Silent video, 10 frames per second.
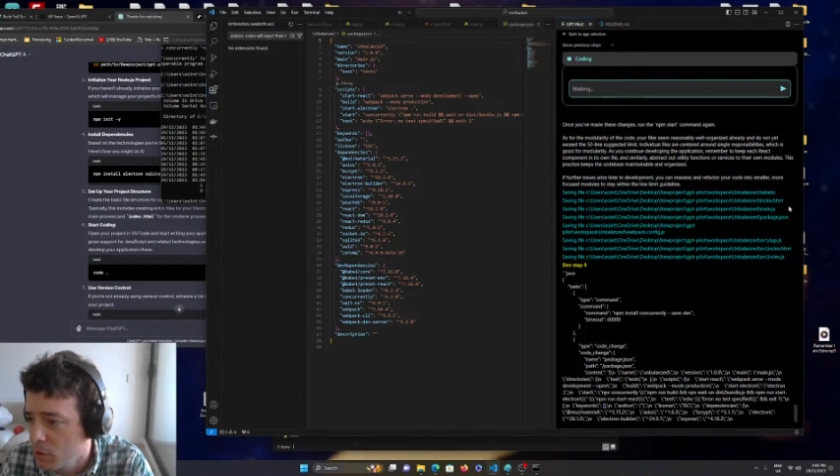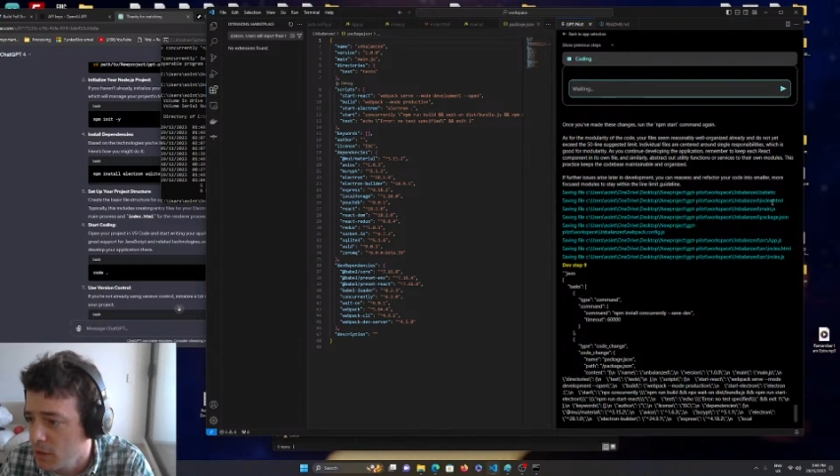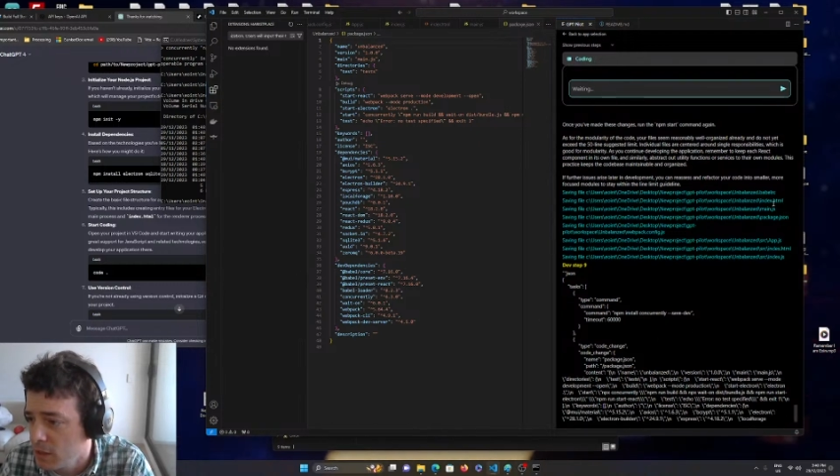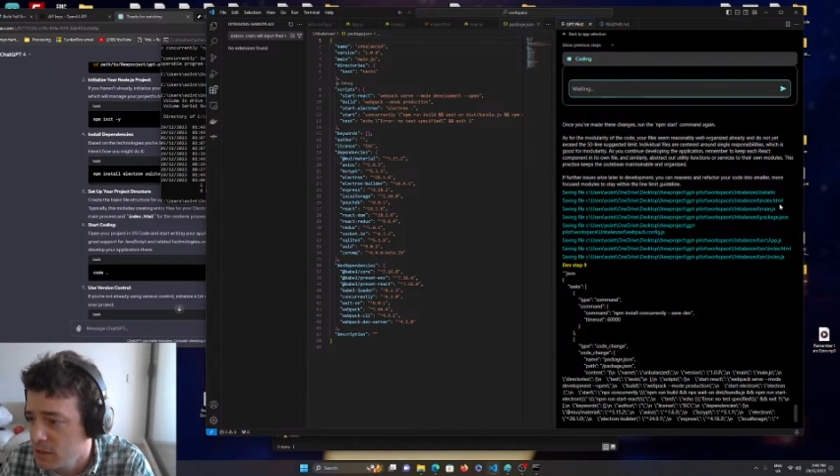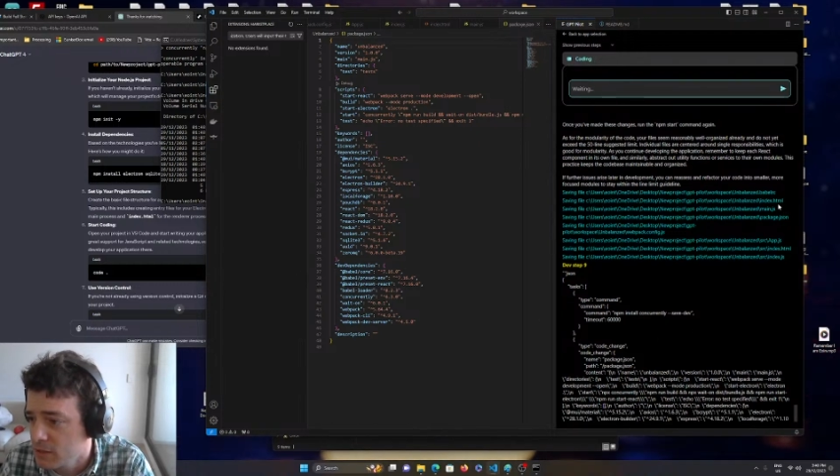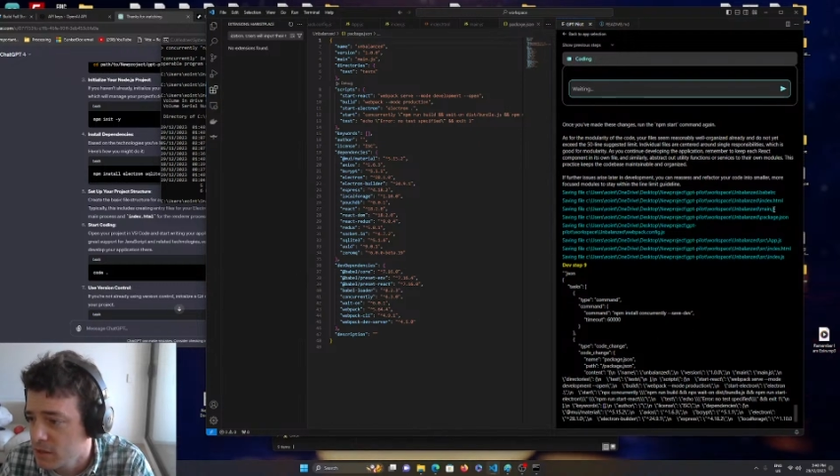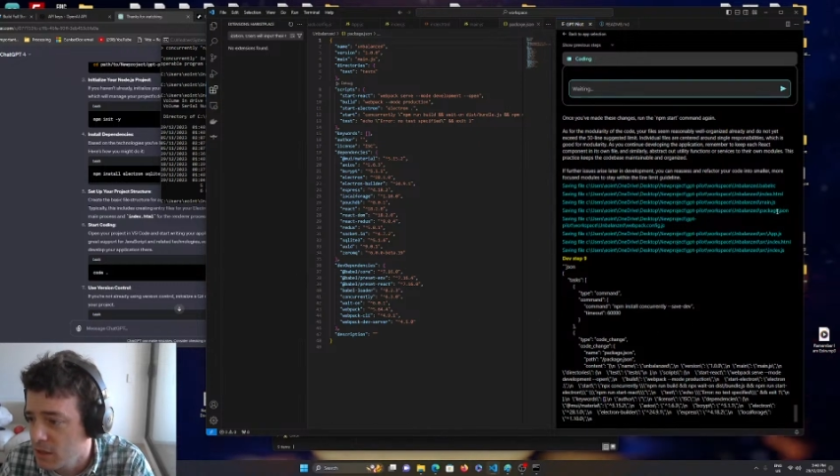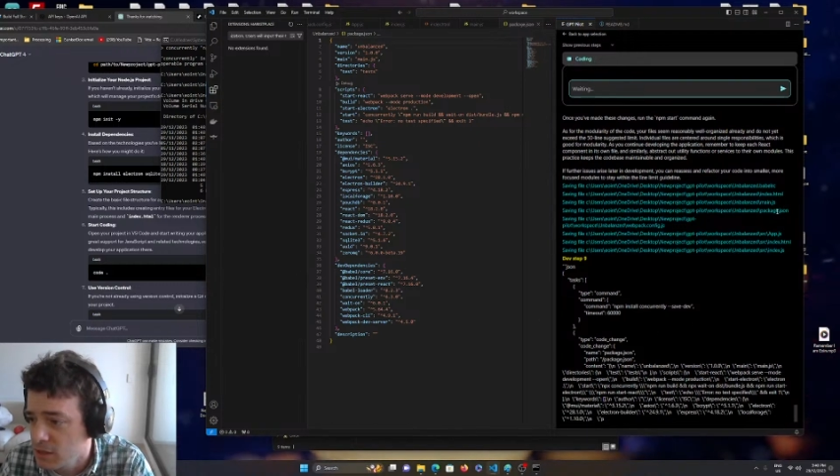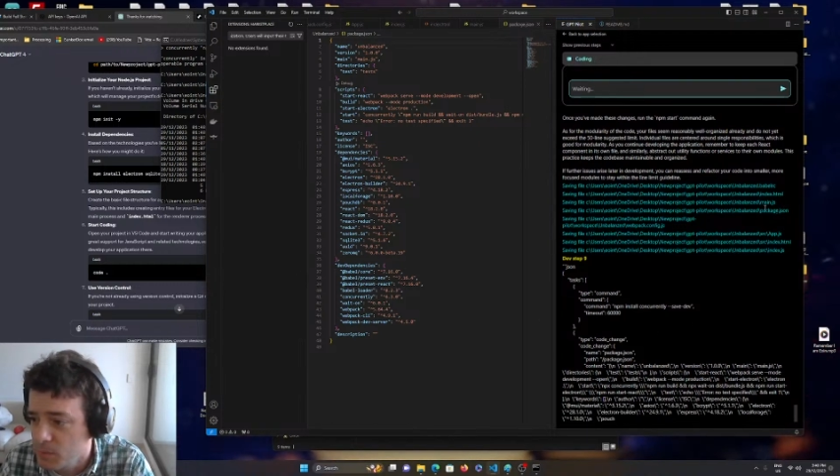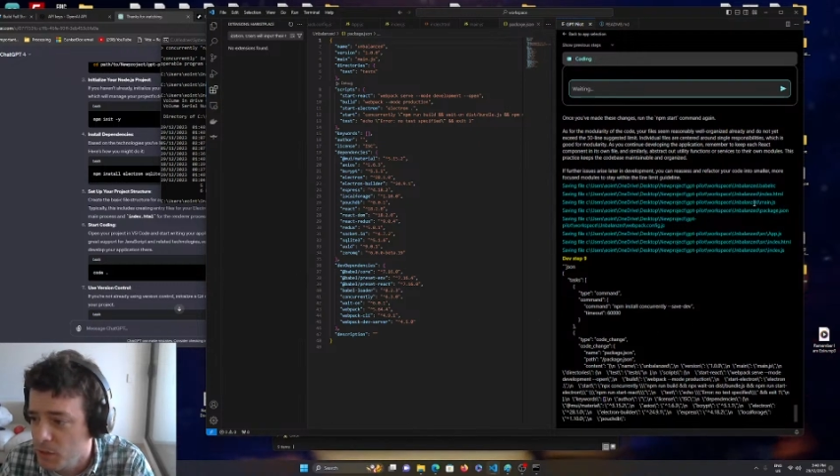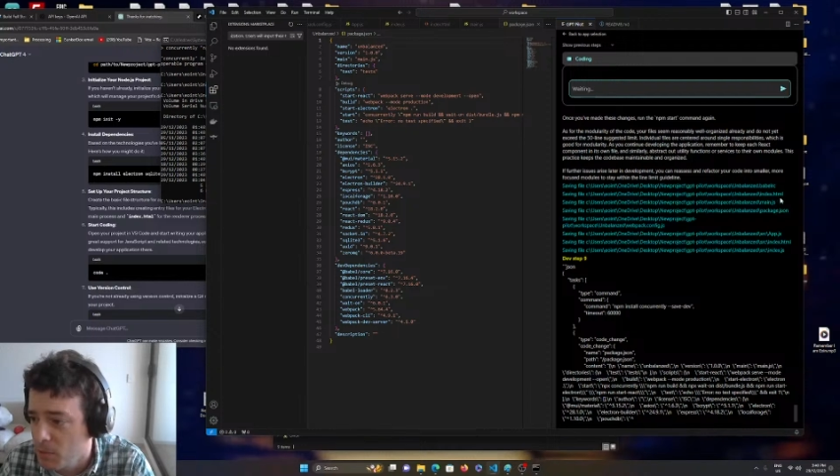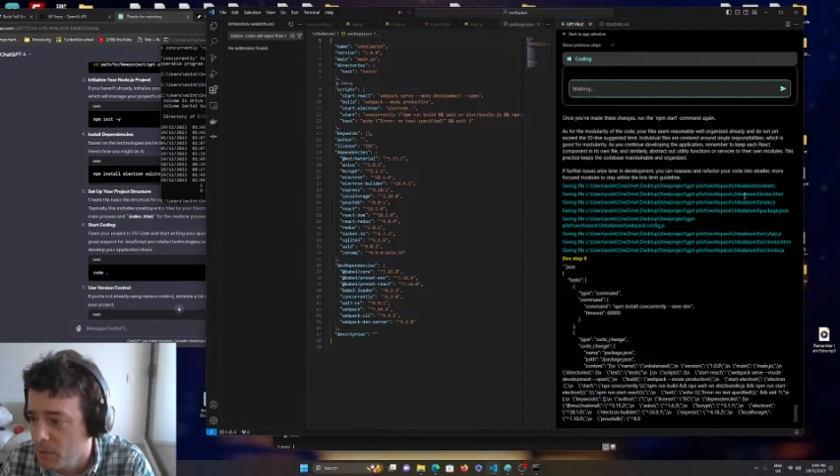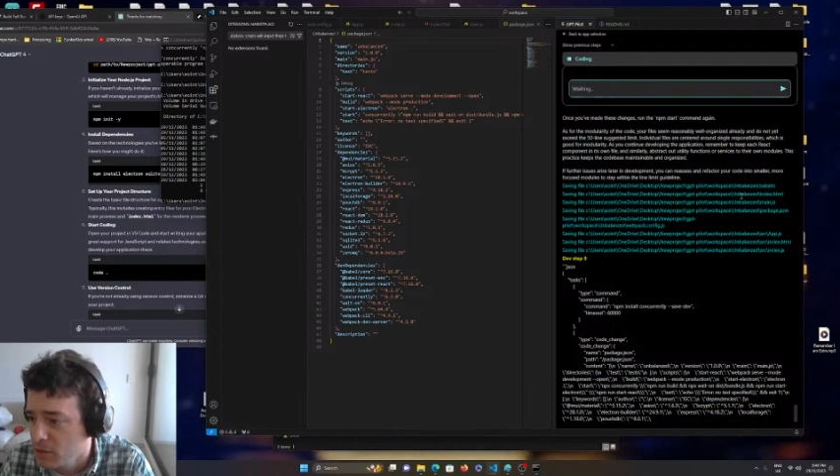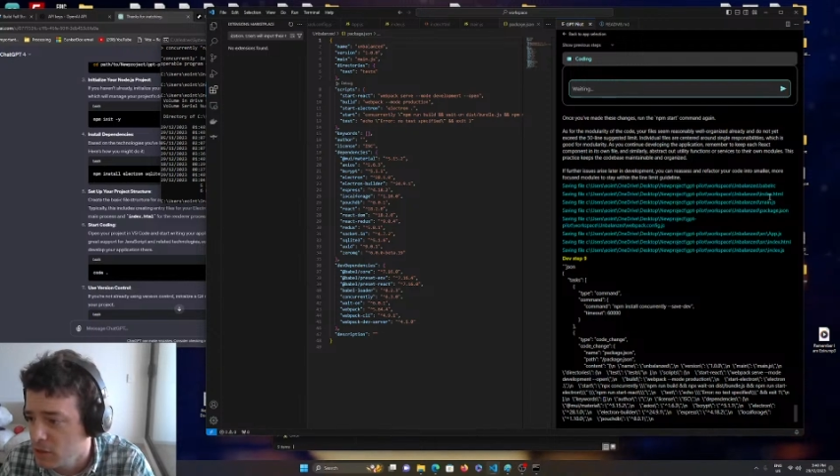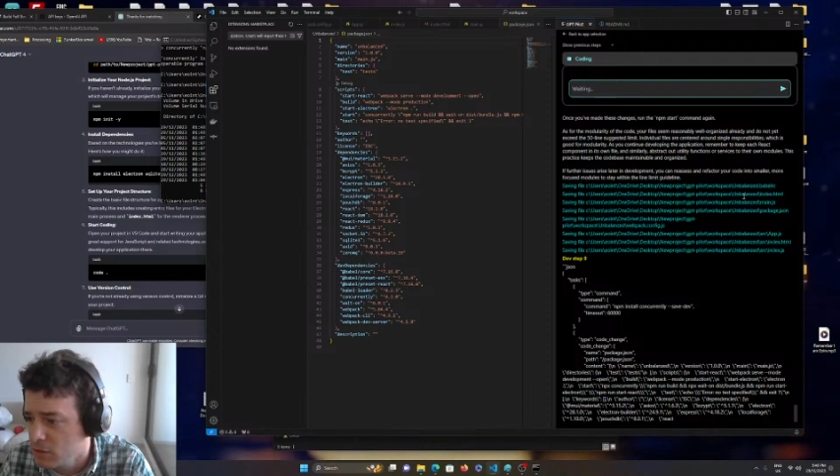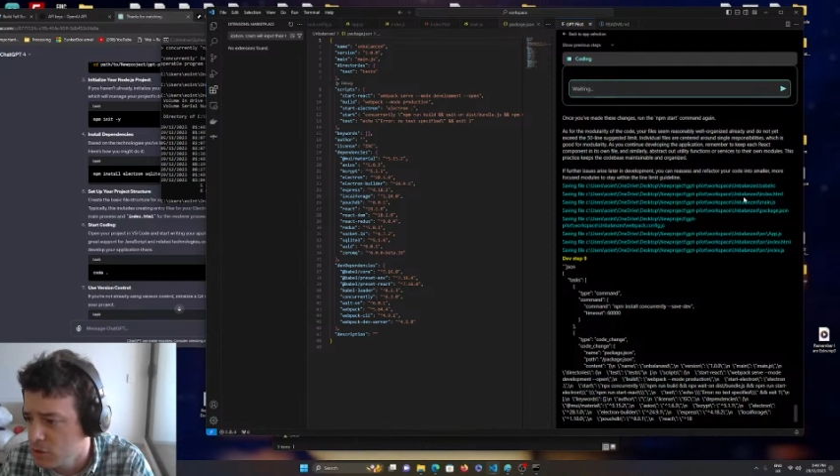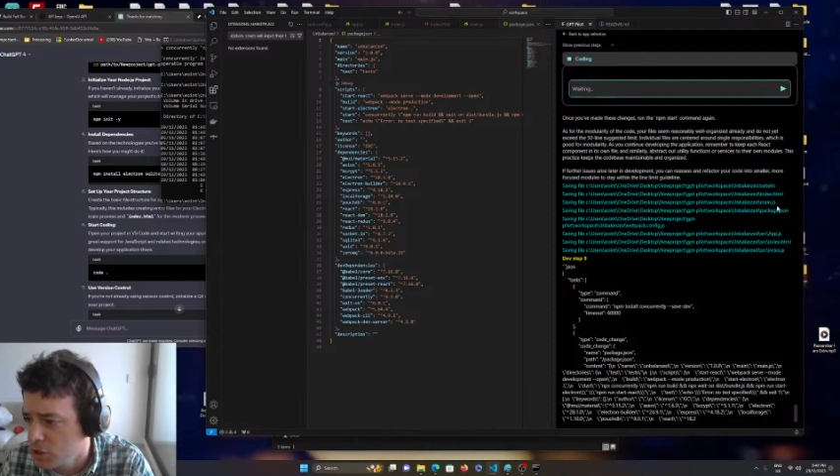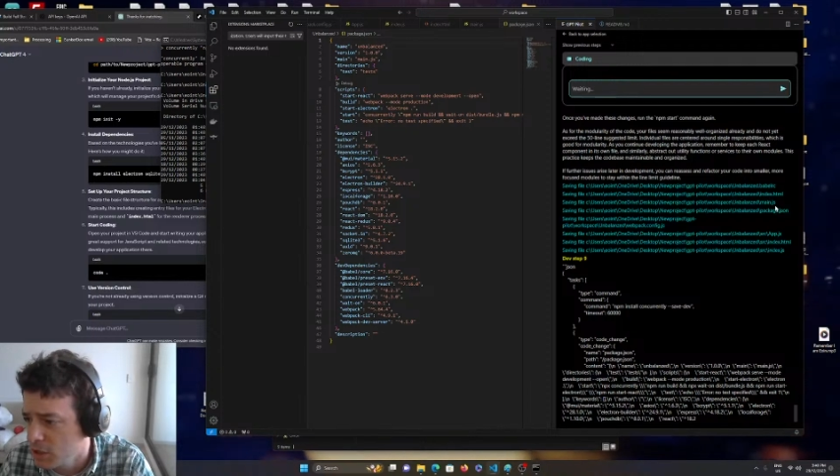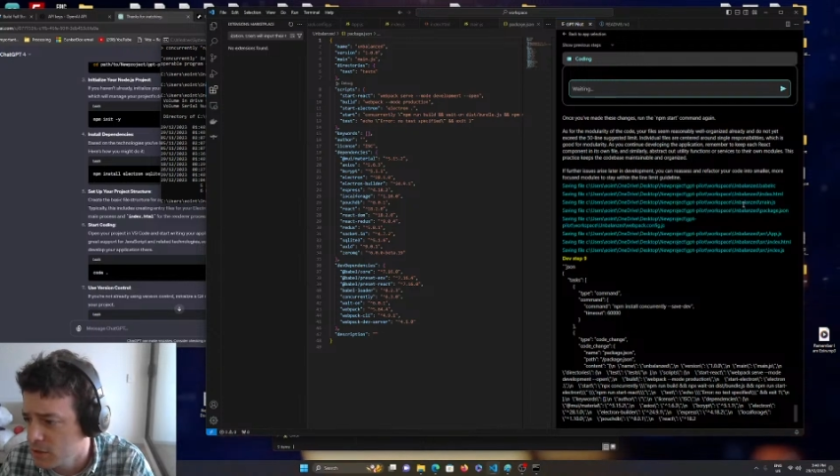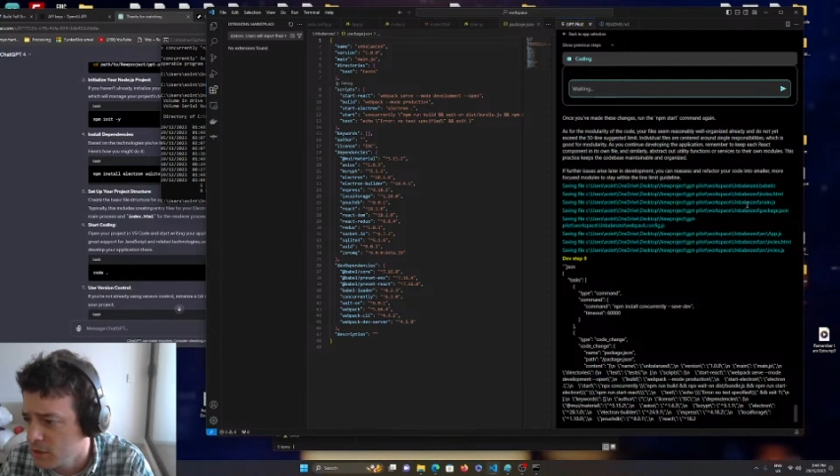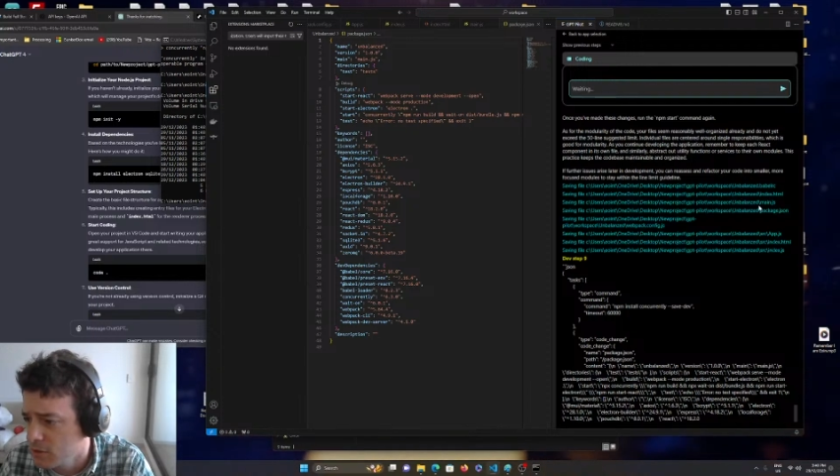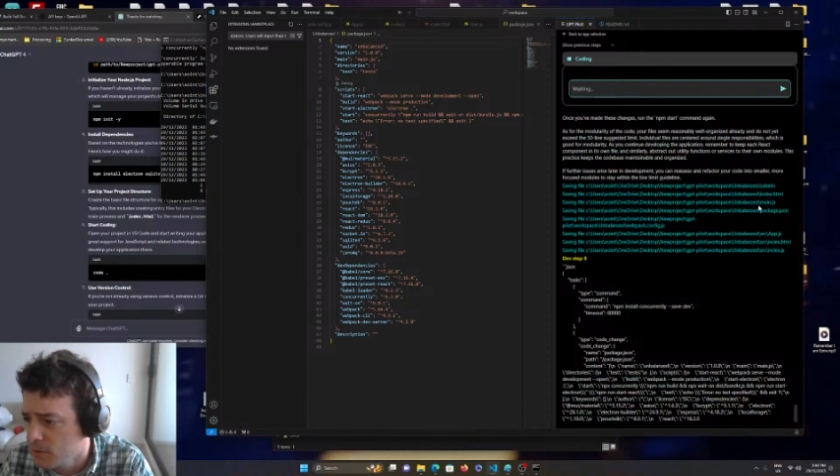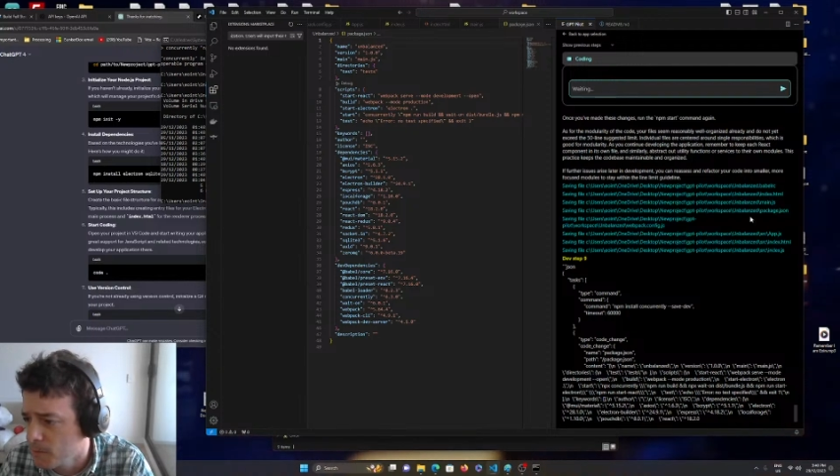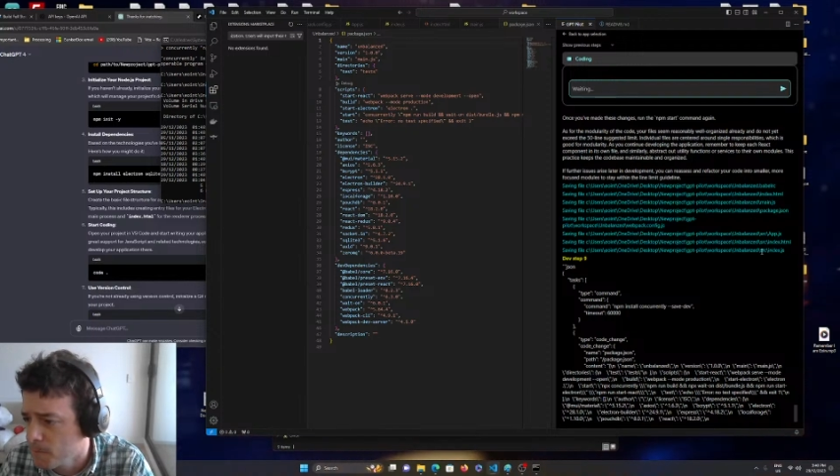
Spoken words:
an index.html and main.js here.